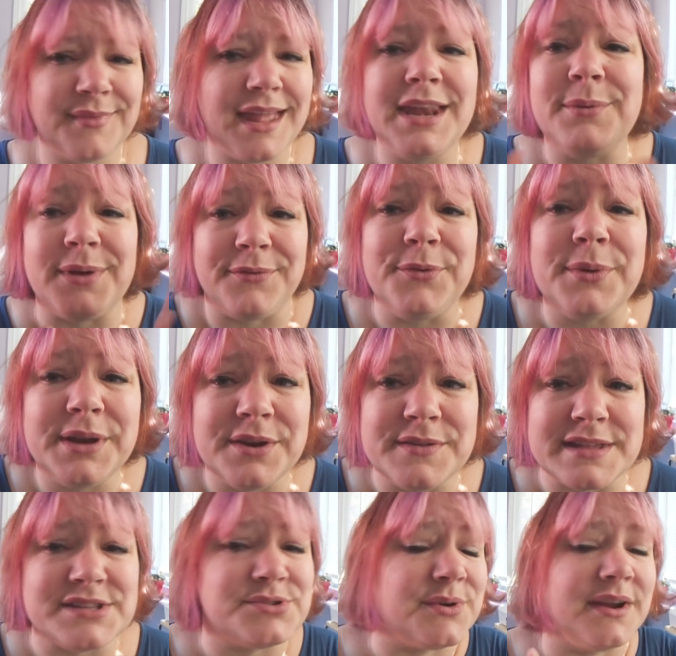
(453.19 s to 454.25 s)
Anyway, if you want to hear
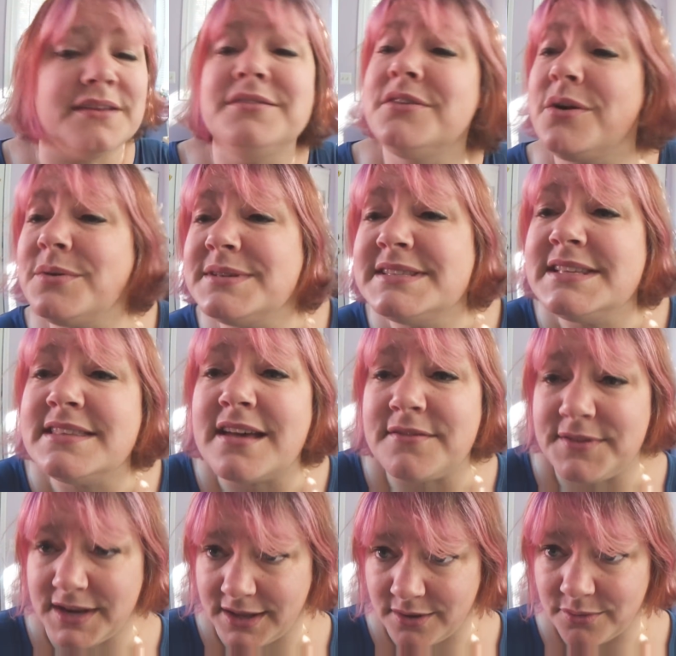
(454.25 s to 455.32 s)
that story, go and see that
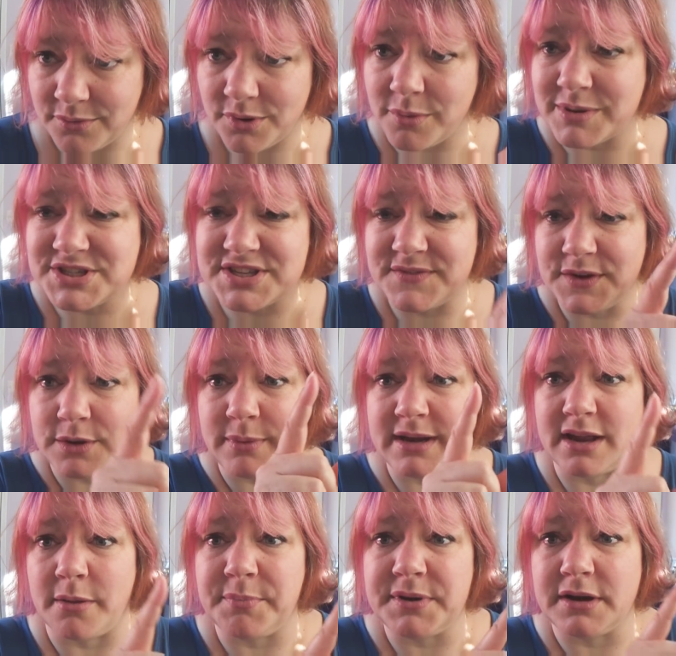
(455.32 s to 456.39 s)
video. Go watch that video right
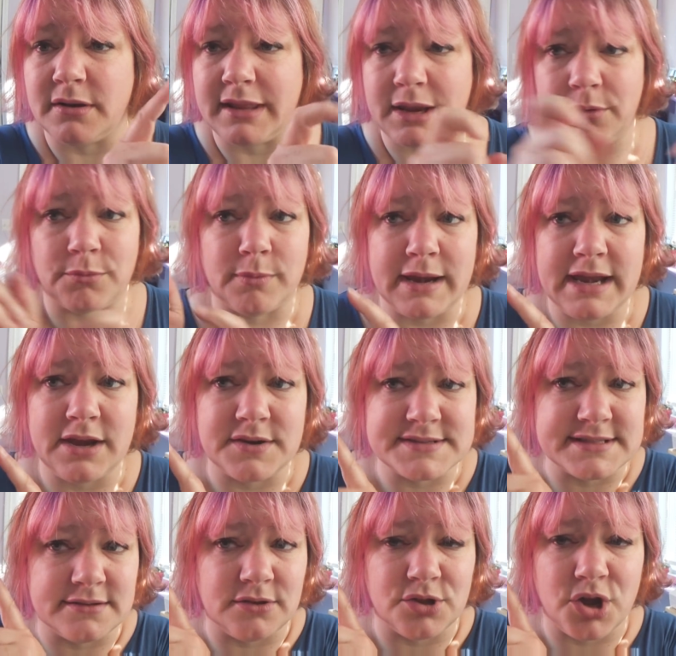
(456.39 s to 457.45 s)
now. Put it like right here
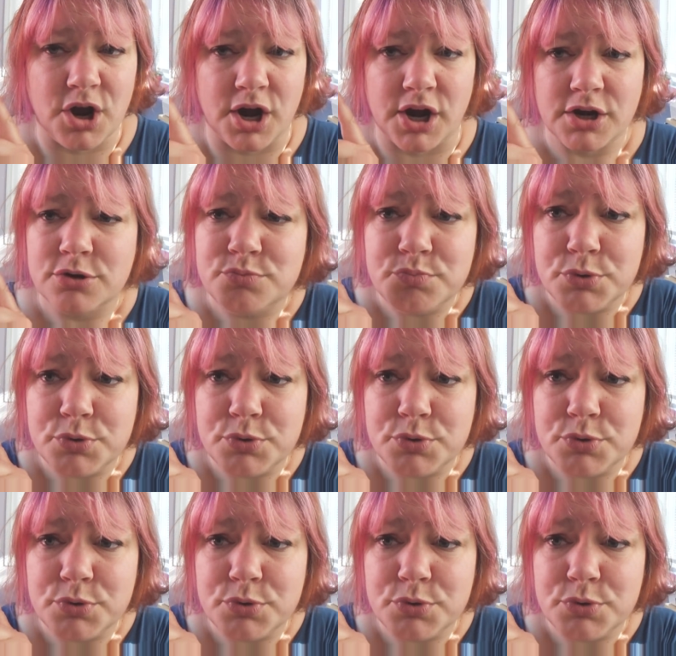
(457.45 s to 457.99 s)
as a little card.